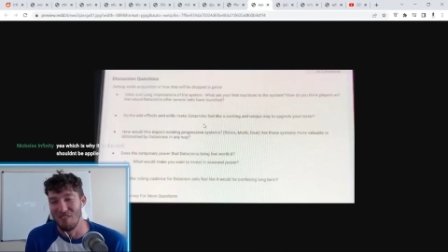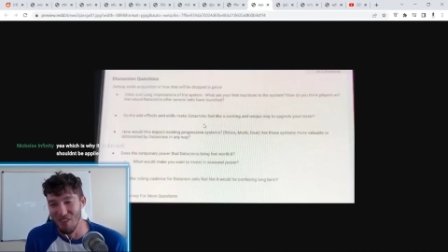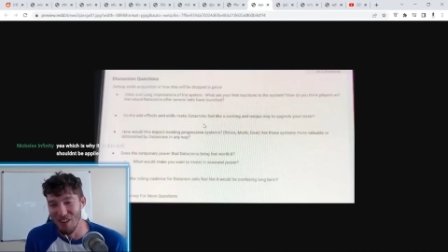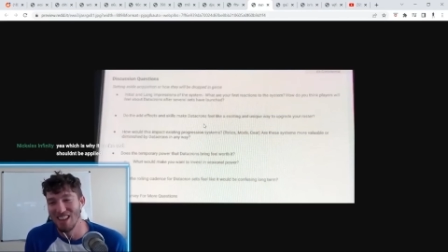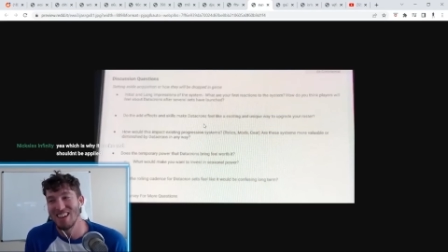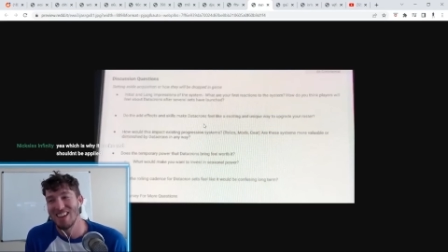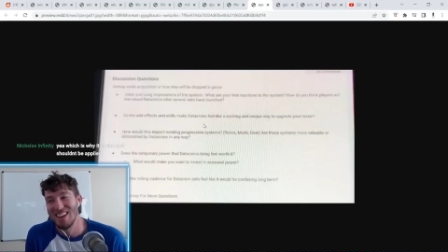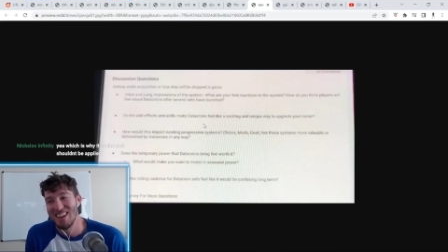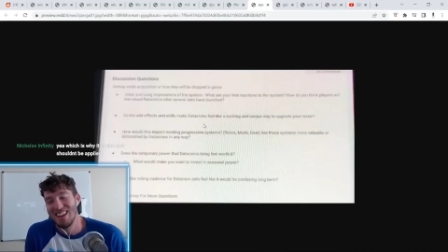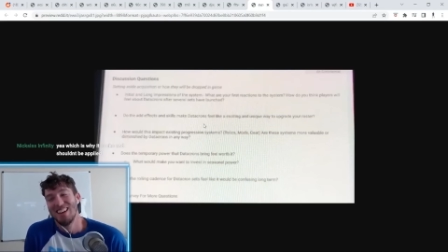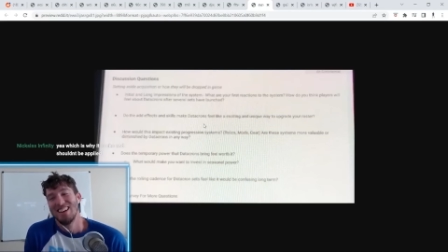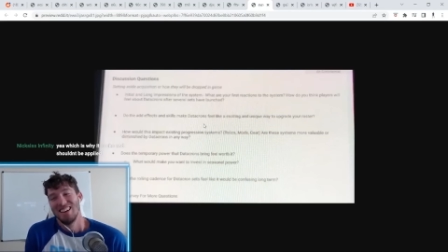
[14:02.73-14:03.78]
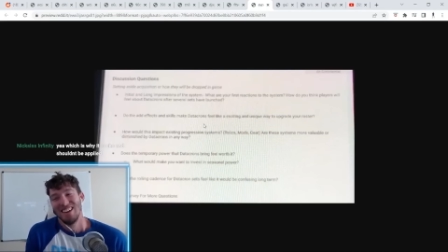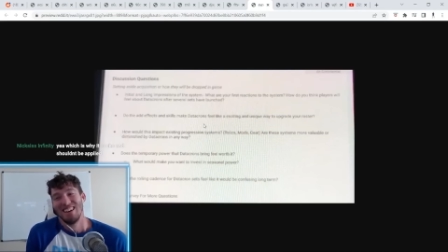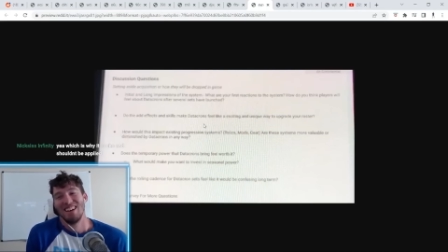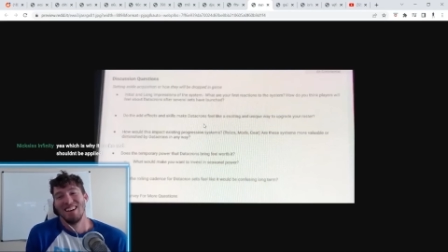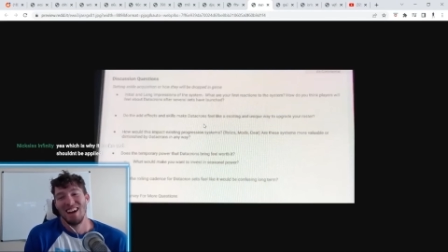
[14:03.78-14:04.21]
really there. You go.
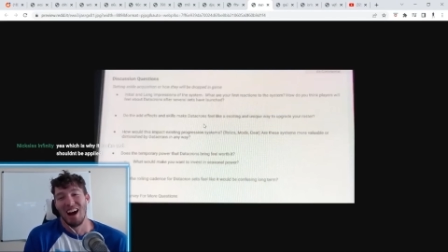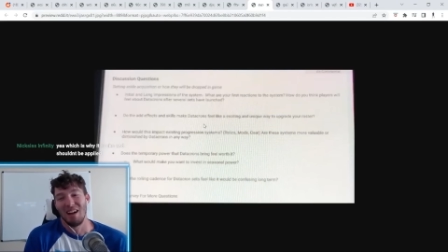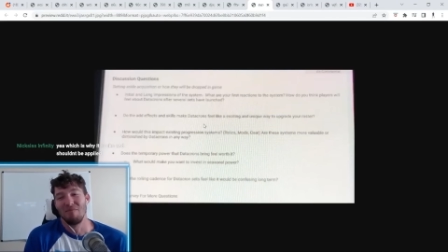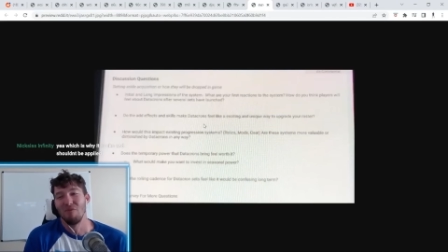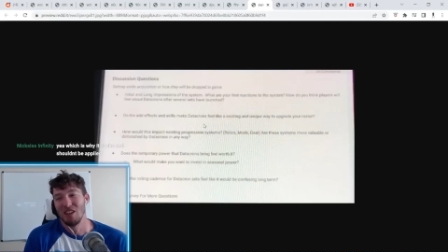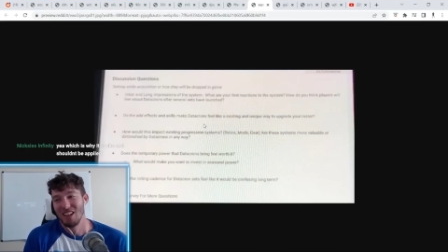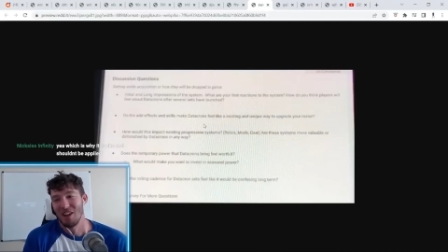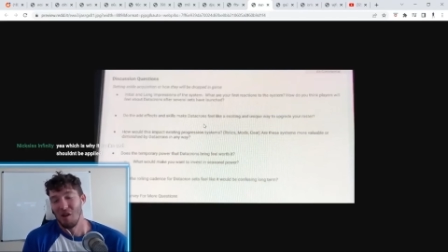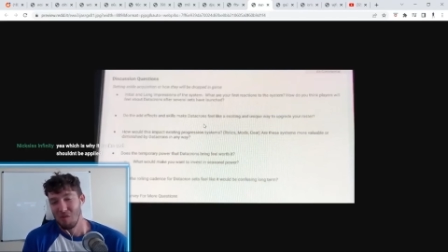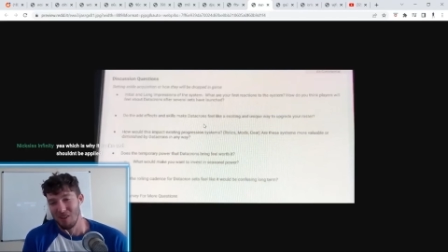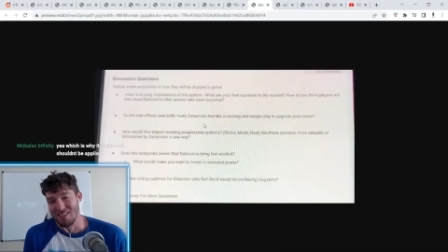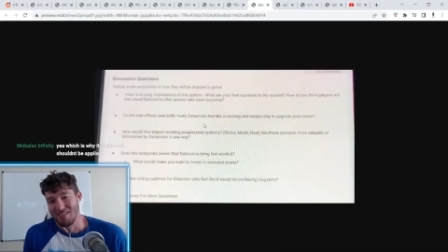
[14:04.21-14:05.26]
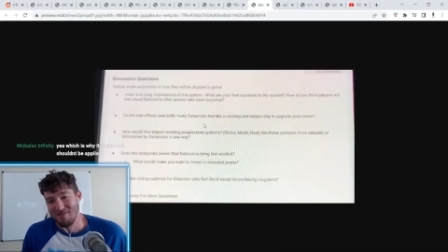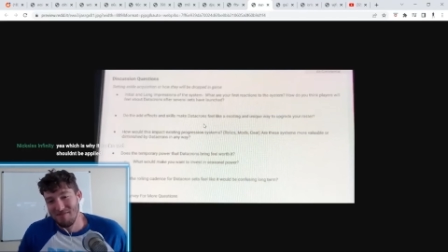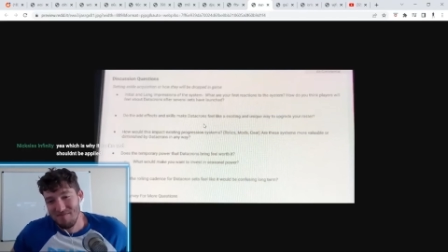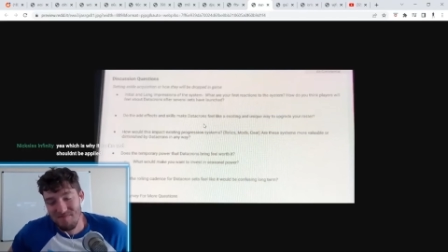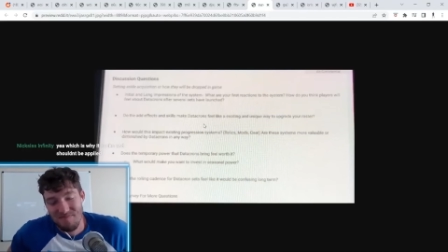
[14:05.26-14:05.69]
You know what's funny? Really they, they, they, once